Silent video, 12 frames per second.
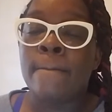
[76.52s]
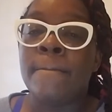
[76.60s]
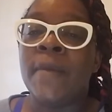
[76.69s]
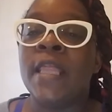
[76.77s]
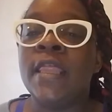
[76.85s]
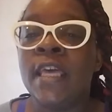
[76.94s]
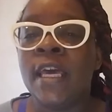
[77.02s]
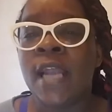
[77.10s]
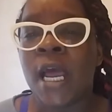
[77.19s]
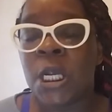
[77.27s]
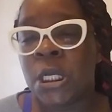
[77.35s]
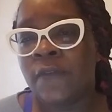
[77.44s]
but
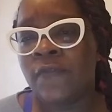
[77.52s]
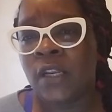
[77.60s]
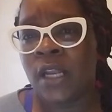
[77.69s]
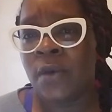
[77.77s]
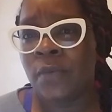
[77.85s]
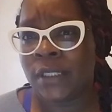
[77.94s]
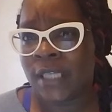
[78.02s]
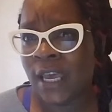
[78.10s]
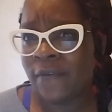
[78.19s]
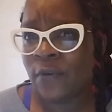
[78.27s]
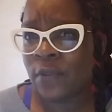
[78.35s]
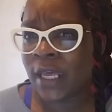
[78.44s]
then I shifted and was
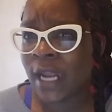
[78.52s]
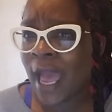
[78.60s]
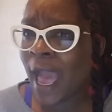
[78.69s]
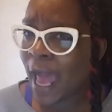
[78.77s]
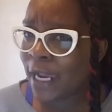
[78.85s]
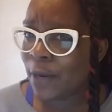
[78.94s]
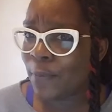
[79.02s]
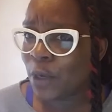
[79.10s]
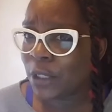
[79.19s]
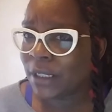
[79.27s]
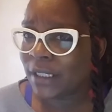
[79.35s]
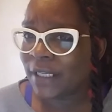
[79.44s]
thankful that I had an
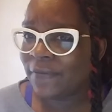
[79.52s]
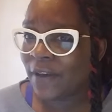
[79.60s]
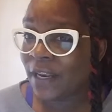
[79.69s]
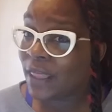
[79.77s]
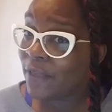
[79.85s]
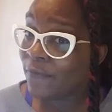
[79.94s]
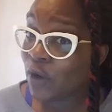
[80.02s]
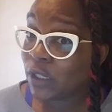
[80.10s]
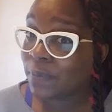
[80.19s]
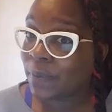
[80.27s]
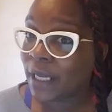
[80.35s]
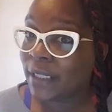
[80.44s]
emergency fund in the
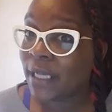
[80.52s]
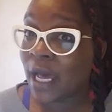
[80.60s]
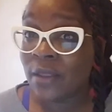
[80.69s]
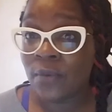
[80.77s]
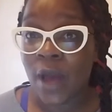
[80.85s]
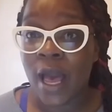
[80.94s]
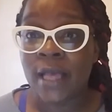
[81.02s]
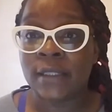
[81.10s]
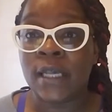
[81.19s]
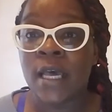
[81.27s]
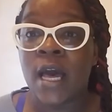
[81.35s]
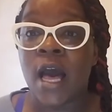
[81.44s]
first place.
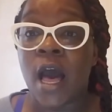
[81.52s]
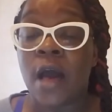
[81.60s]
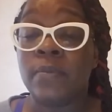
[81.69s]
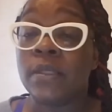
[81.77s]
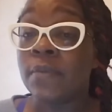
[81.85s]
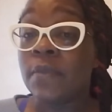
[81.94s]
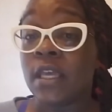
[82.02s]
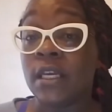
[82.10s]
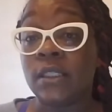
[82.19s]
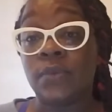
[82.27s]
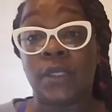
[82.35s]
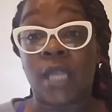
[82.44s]
Otherwise, some
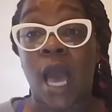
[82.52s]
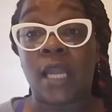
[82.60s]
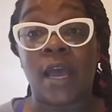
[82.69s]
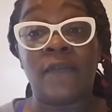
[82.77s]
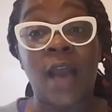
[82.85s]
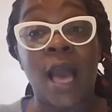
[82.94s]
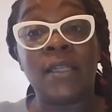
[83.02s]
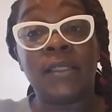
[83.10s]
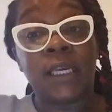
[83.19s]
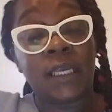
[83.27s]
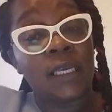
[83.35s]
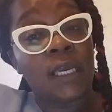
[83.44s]
things would not have gotten
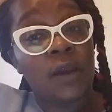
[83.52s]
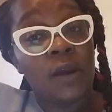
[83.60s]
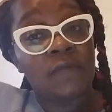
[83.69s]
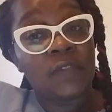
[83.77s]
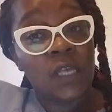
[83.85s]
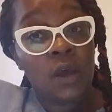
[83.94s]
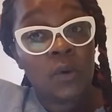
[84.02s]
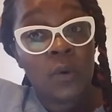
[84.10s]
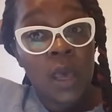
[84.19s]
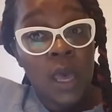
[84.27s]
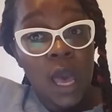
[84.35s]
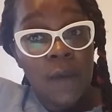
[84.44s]
taken care of.
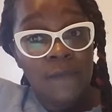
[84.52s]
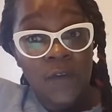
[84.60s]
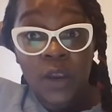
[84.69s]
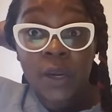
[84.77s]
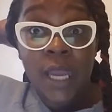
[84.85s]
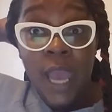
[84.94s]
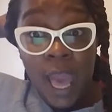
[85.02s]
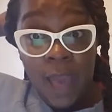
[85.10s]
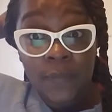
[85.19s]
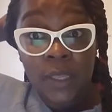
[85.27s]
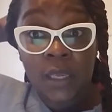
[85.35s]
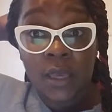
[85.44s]
So I'm very
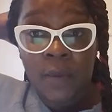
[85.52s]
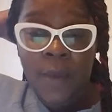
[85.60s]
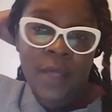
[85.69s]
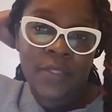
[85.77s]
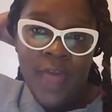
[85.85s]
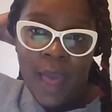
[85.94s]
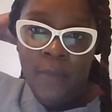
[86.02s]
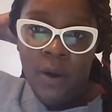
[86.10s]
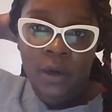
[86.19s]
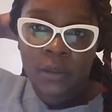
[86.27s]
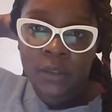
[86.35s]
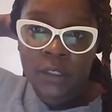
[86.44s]
happy about that
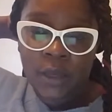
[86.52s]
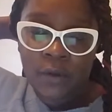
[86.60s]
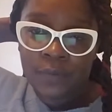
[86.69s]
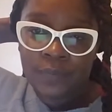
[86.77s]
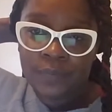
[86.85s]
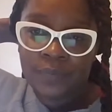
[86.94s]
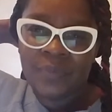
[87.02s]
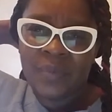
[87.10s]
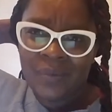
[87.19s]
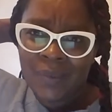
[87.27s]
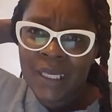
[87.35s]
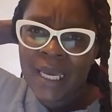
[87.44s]
part. So
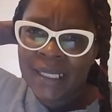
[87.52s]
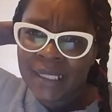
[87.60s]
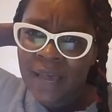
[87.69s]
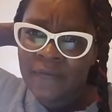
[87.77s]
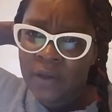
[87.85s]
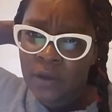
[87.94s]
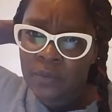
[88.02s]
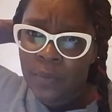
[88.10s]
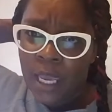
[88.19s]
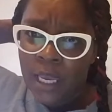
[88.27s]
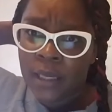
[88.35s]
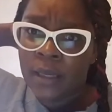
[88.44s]
yes, I failed
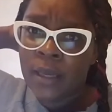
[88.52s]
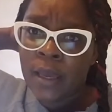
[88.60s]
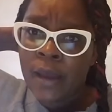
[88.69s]
May,